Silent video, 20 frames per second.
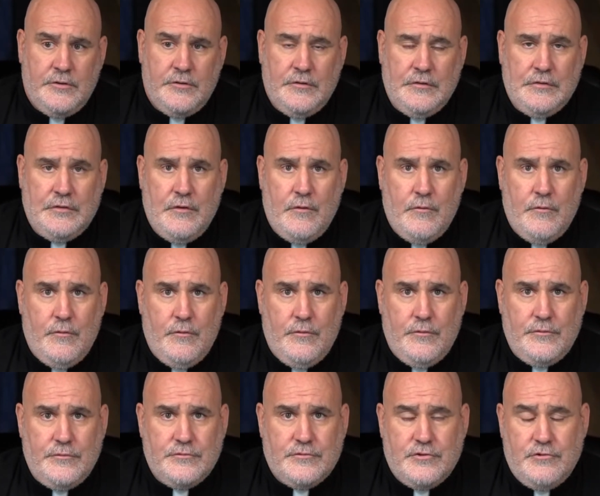So
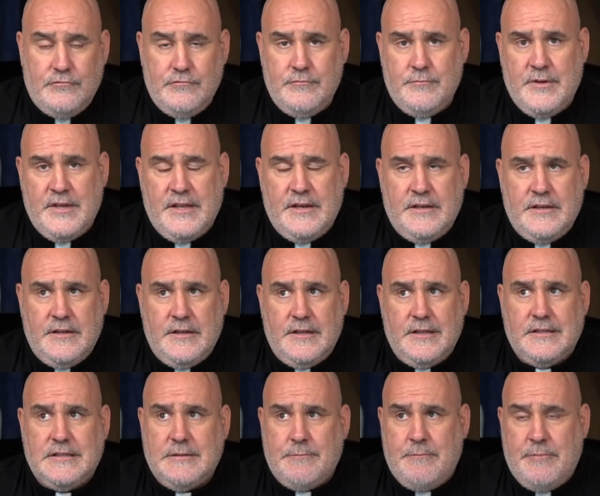Truman
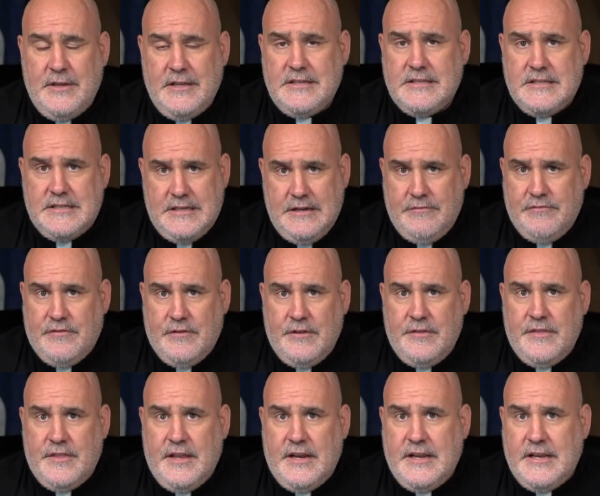is a bit
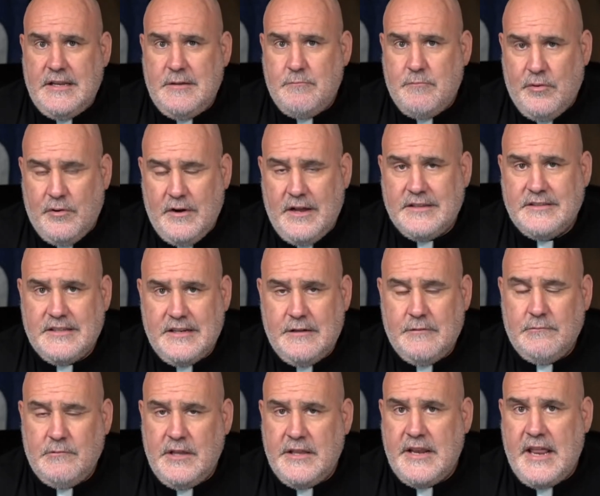different than any
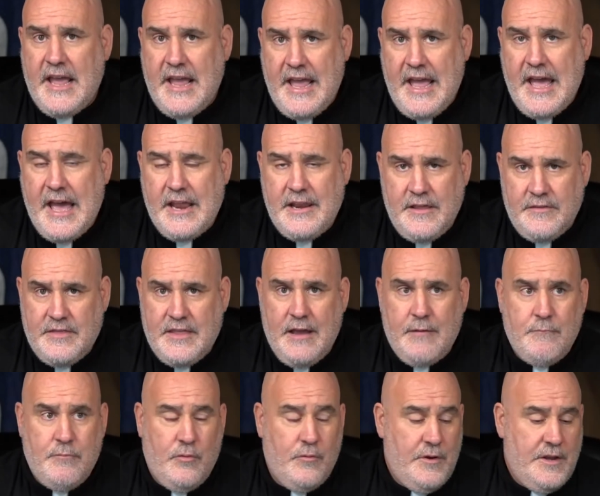president we'd had at
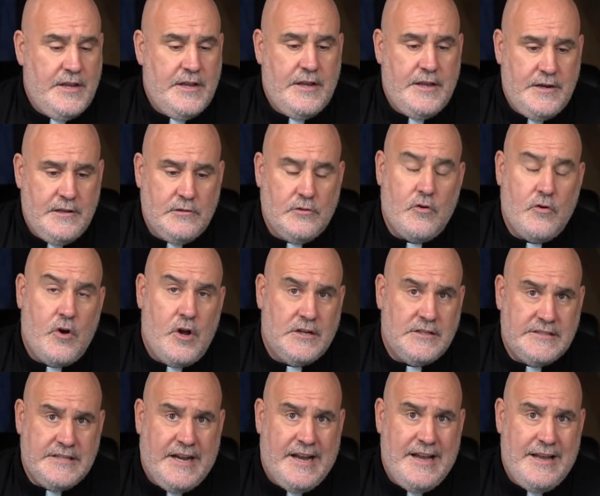that point in a long
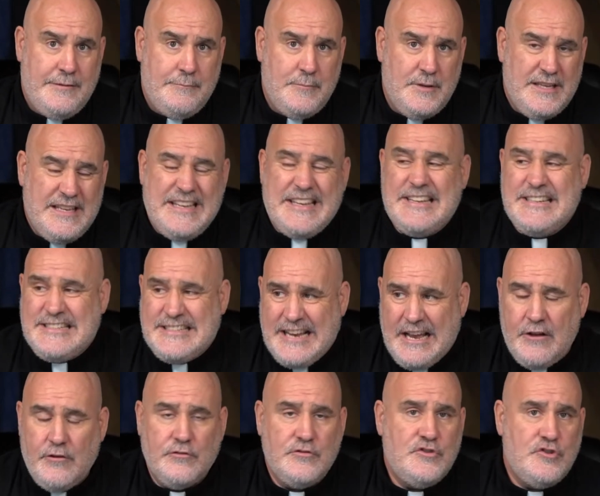time. He
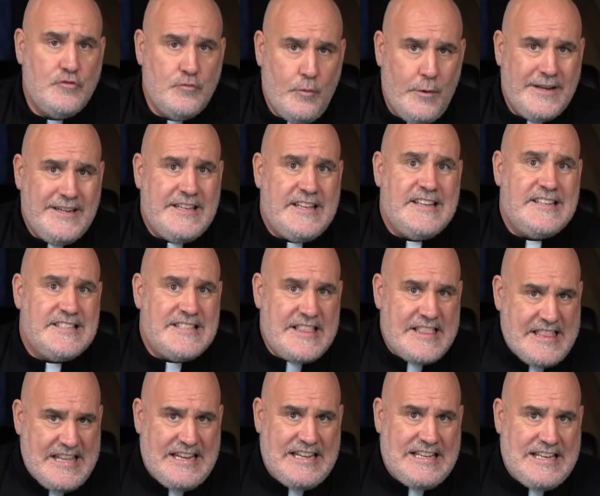tells you what he's
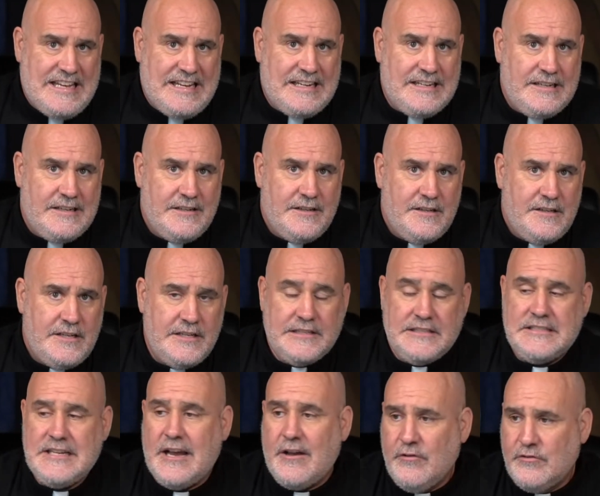thinking. He
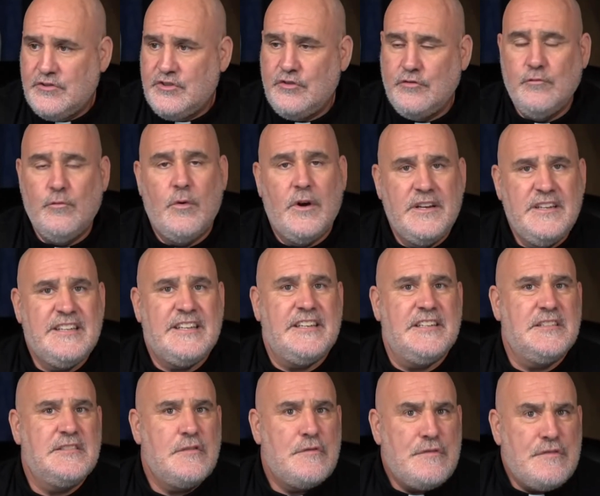tells you what
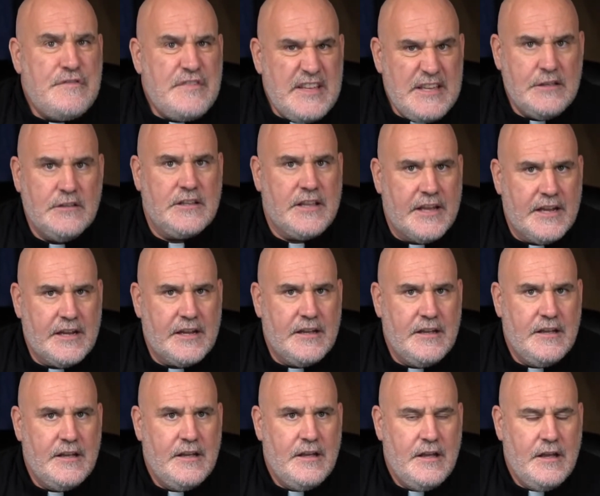he's feeling.
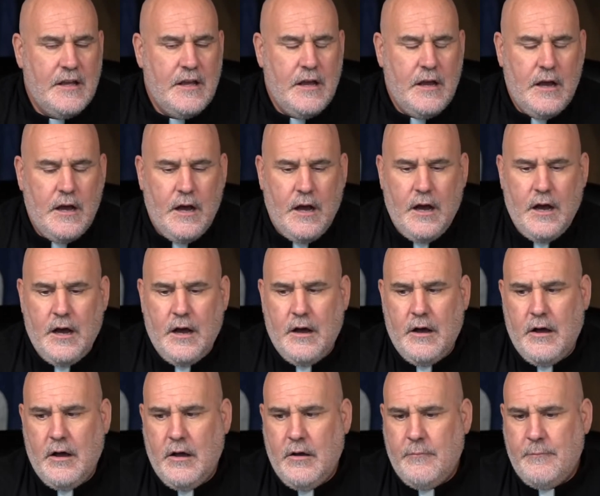
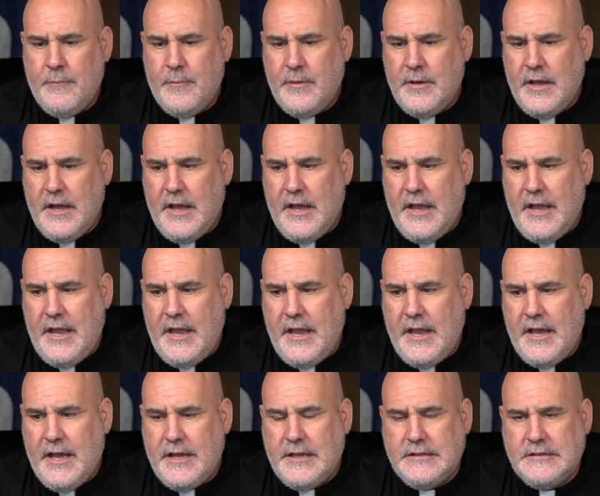
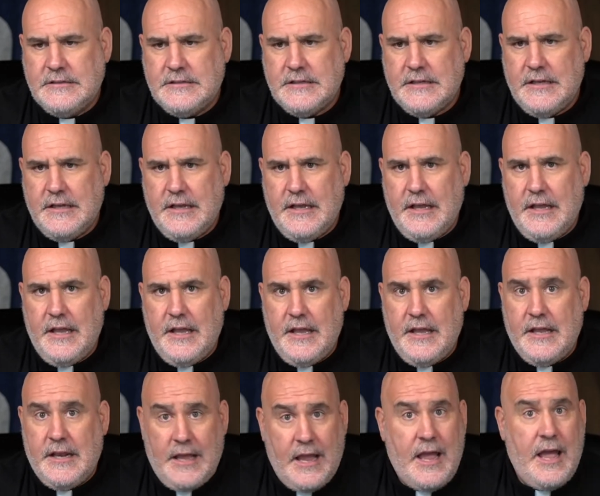And
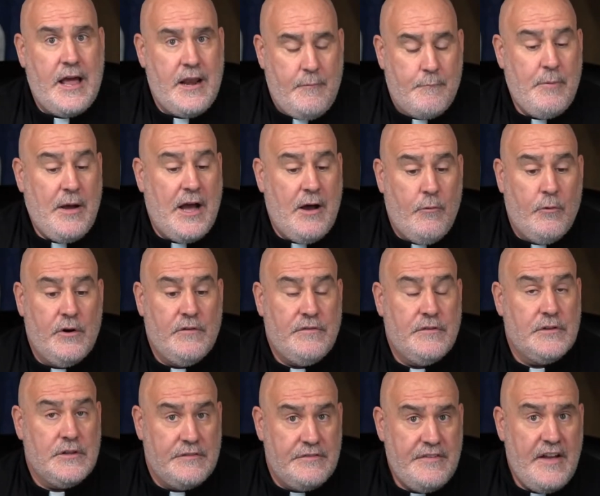it had a
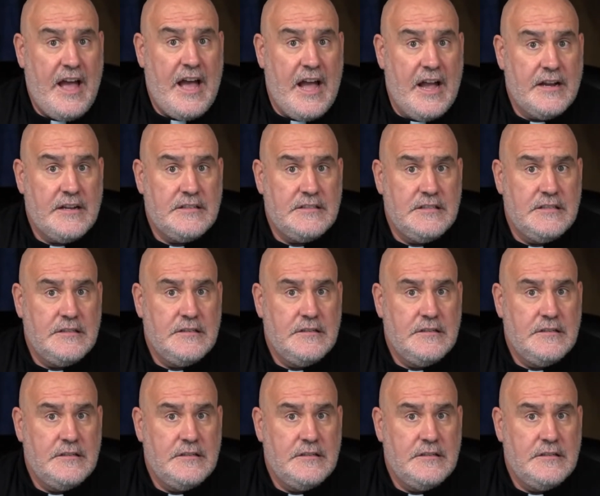powerful effect.